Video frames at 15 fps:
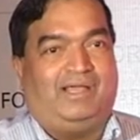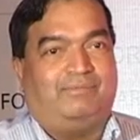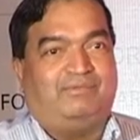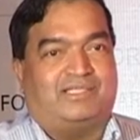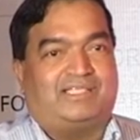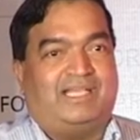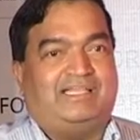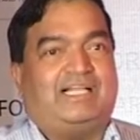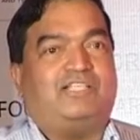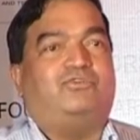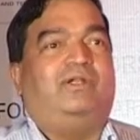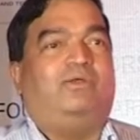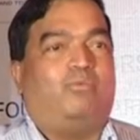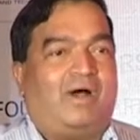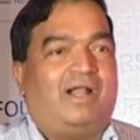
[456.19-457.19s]
I'm just saying that's
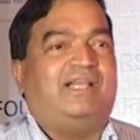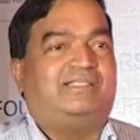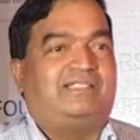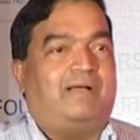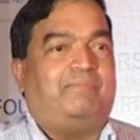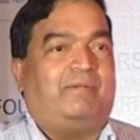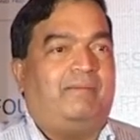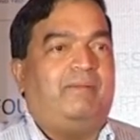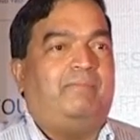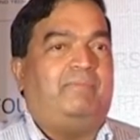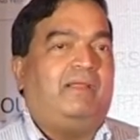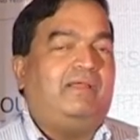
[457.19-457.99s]
only one example. I mean,